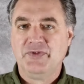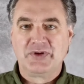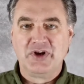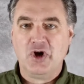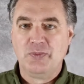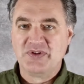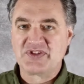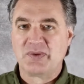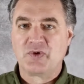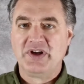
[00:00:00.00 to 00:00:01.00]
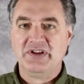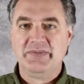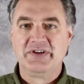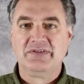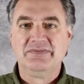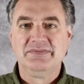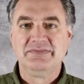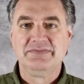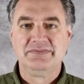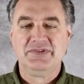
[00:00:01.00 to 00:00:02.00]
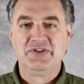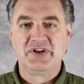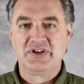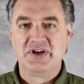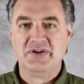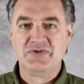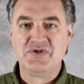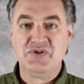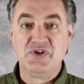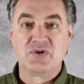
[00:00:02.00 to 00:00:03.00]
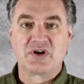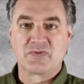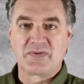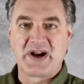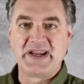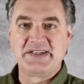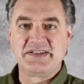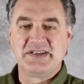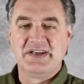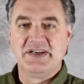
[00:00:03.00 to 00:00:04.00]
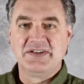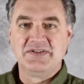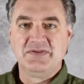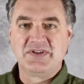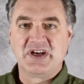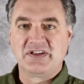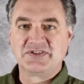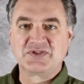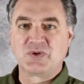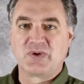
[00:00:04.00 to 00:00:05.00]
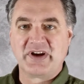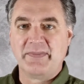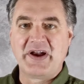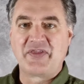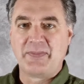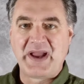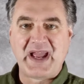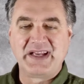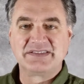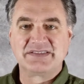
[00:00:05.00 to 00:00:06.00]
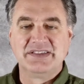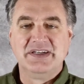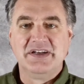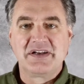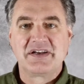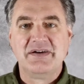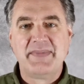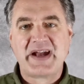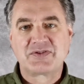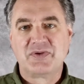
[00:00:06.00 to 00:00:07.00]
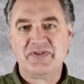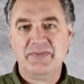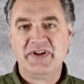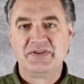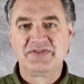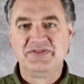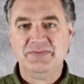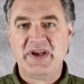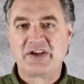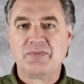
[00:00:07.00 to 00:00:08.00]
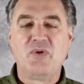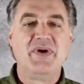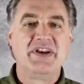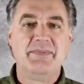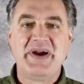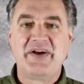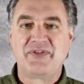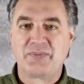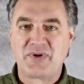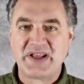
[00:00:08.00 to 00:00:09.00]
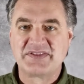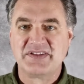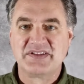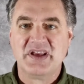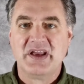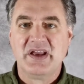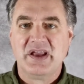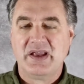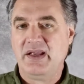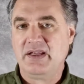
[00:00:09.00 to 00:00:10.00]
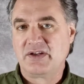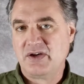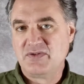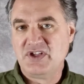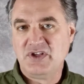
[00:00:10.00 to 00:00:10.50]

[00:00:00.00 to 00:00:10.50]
You could open somewhere in the middle. You could go to your right to tell a story about the past, come back toward the middle to make a point about the present, and go